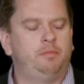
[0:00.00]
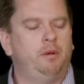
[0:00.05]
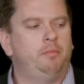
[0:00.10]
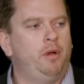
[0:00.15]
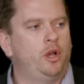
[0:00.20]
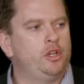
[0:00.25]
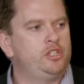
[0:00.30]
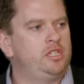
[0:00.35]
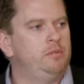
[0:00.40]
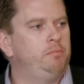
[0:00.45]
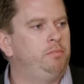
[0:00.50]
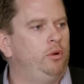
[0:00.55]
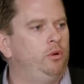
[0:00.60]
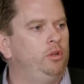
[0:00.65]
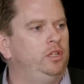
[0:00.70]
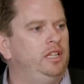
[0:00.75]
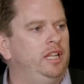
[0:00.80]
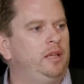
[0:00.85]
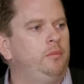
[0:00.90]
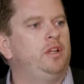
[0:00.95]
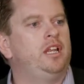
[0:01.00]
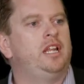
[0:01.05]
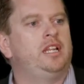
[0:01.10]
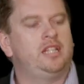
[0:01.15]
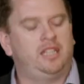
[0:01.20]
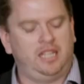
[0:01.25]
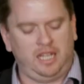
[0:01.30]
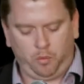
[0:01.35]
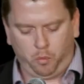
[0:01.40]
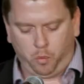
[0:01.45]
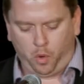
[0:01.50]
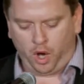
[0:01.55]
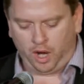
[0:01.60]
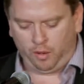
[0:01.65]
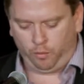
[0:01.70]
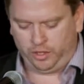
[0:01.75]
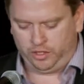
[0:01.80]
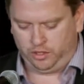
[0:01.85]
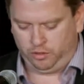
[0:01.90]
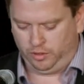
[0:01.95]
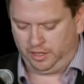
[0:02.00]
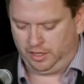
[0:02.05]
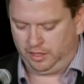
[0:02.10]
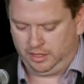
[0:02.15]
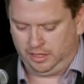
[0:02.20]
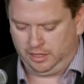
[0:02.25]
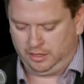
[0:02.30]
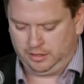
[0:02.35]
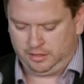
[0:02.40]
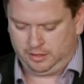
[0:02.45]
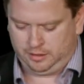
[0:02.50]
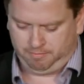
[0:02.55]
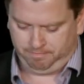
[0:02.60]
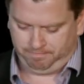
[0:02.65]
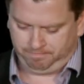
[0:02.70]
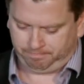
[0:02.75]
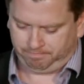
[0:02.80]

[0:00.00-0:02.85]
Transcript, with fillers: but most importantly, we need to think why we're doing things.